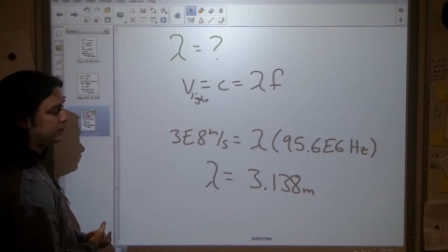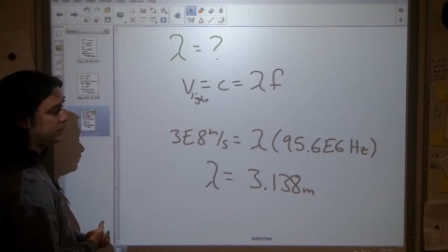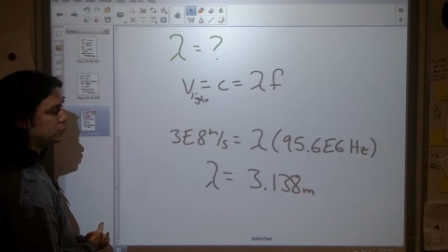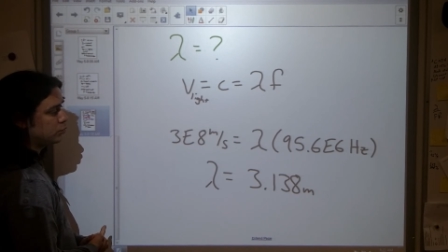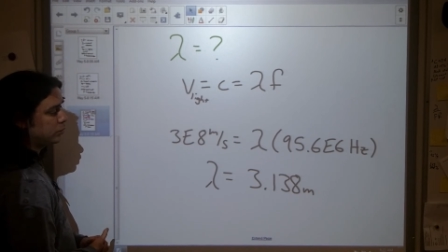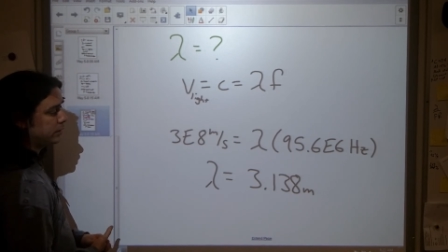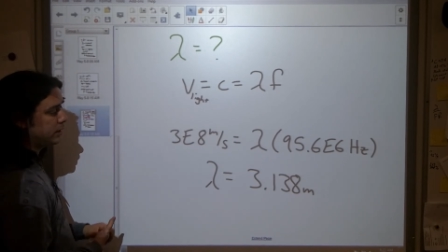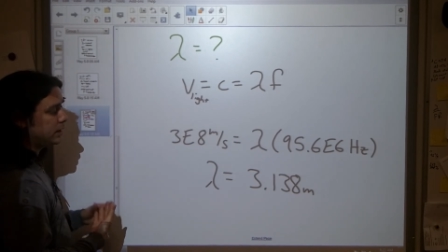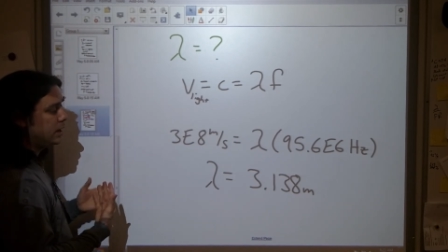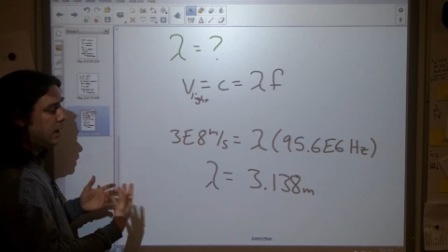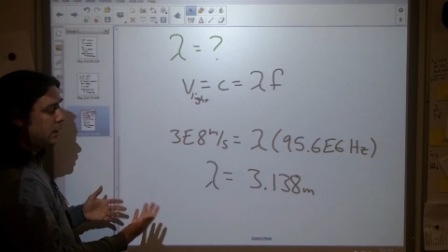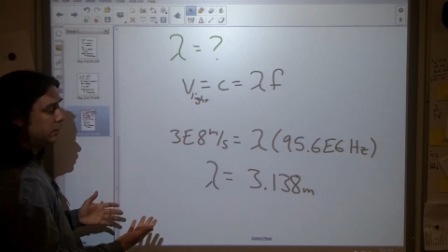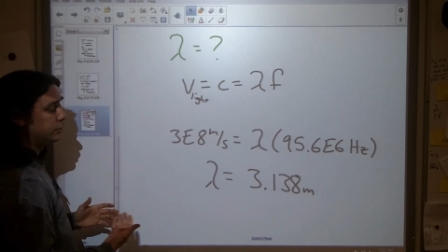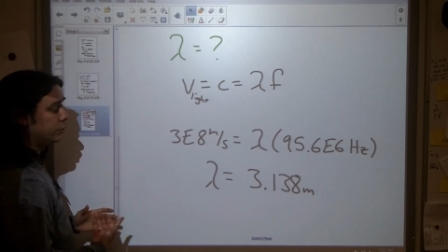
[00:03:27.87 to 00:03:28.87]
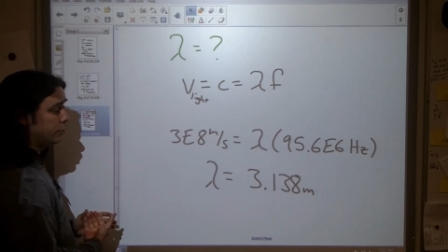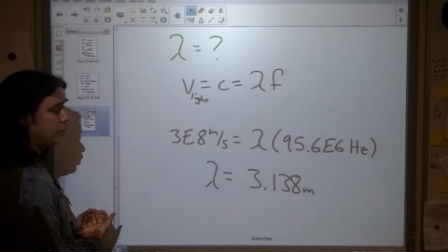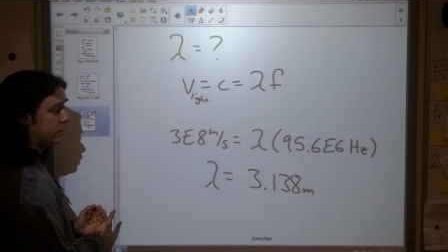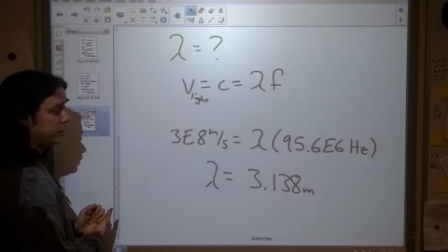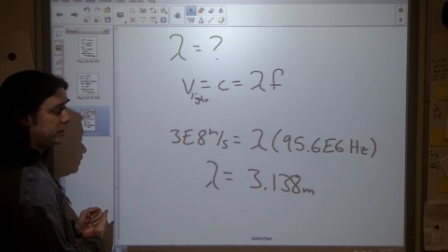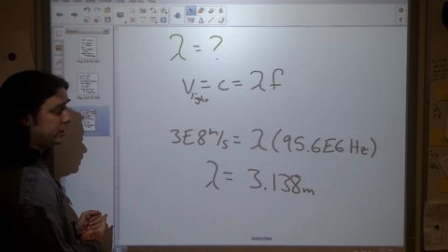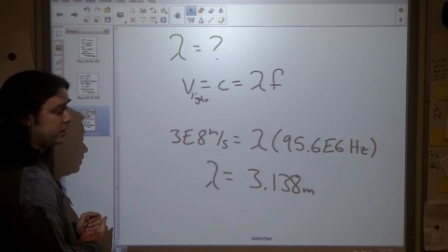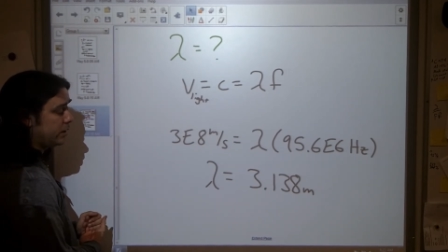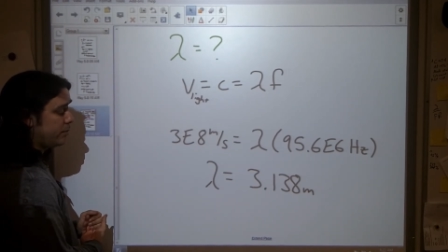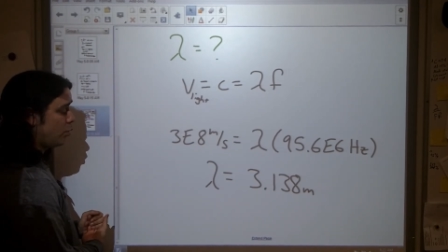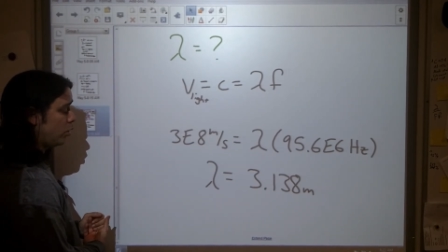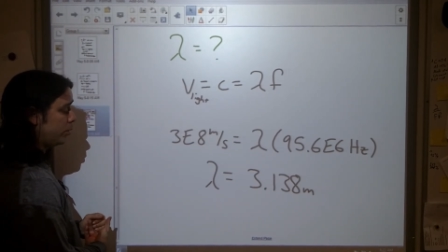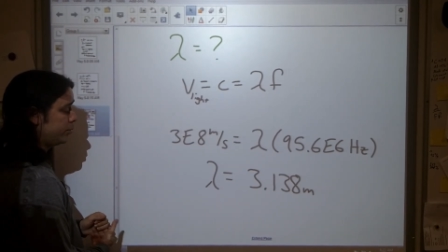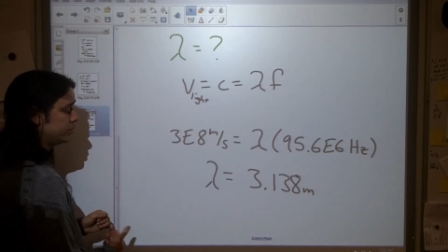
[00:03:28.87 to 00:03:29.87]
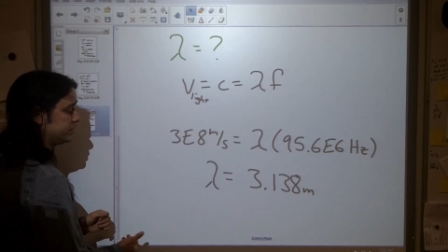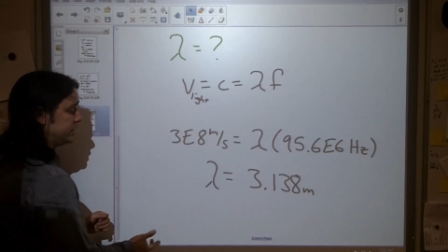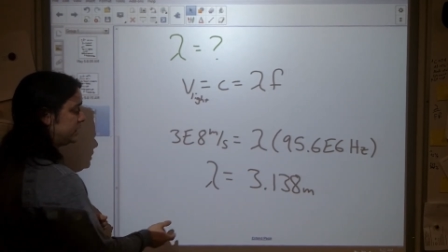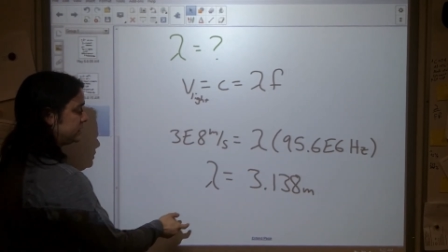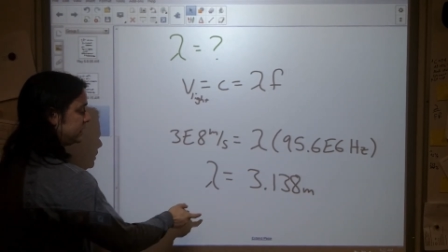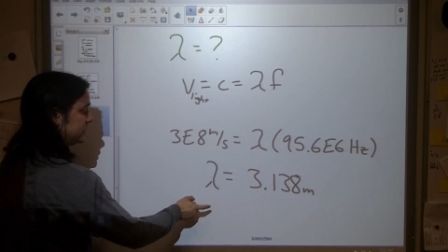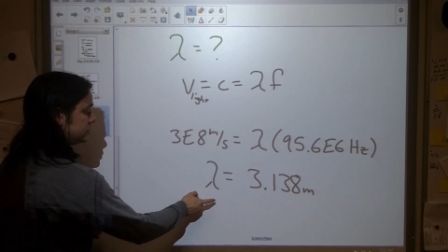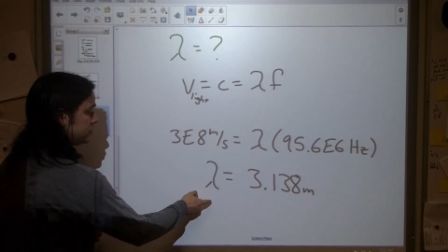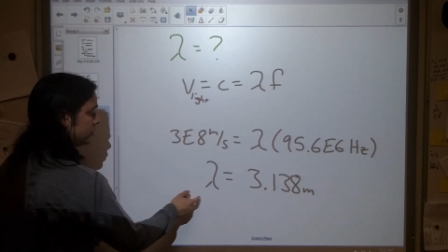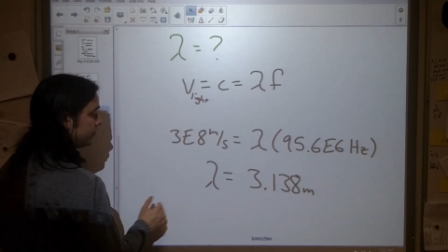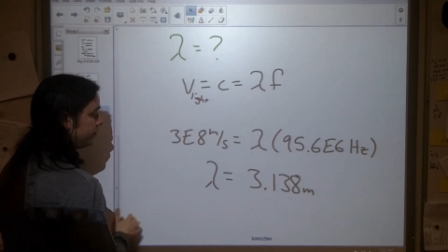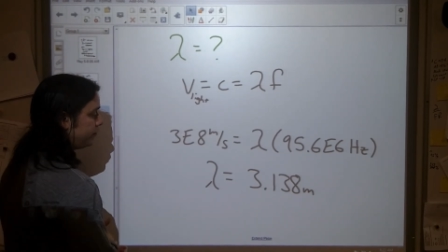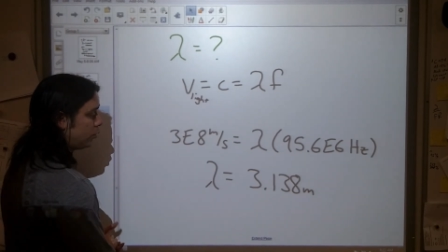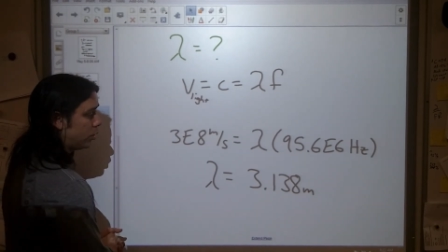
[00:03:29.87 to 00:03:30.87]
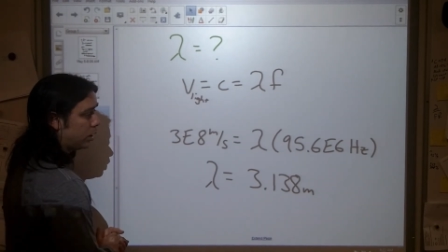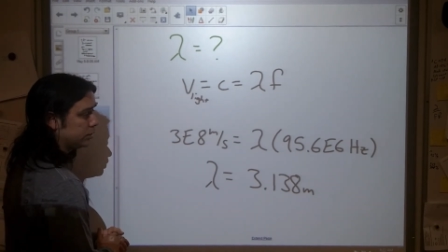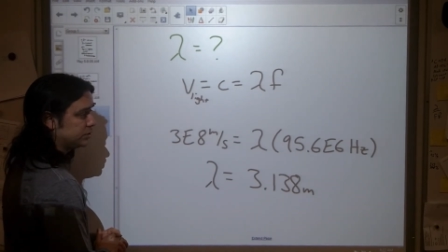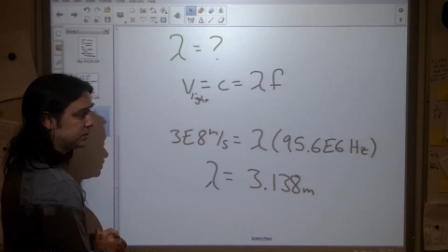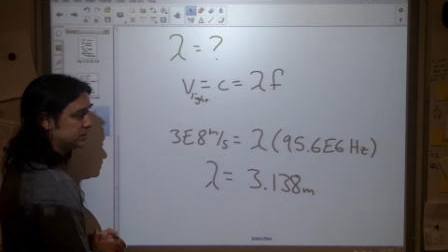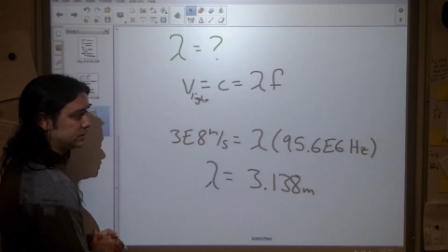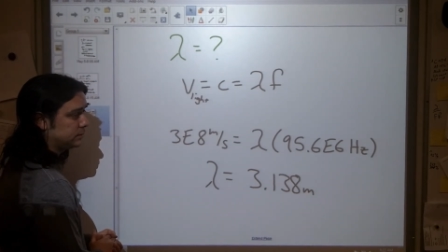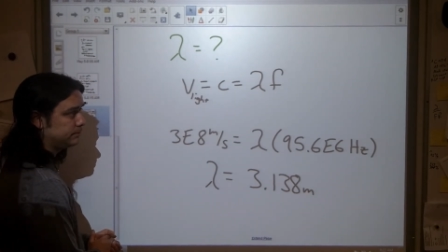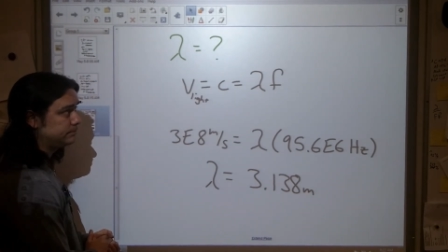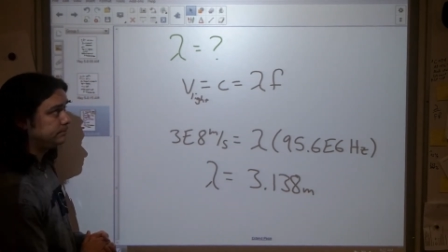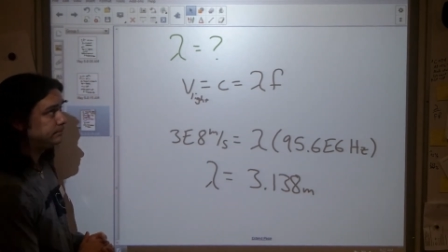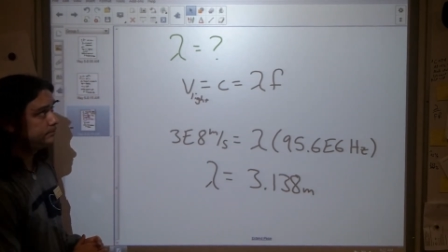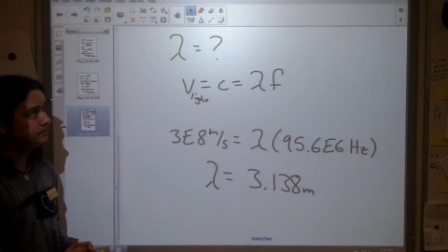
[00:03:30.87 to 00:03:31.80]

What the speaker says: individually. You're going to need a more precise answer for our system.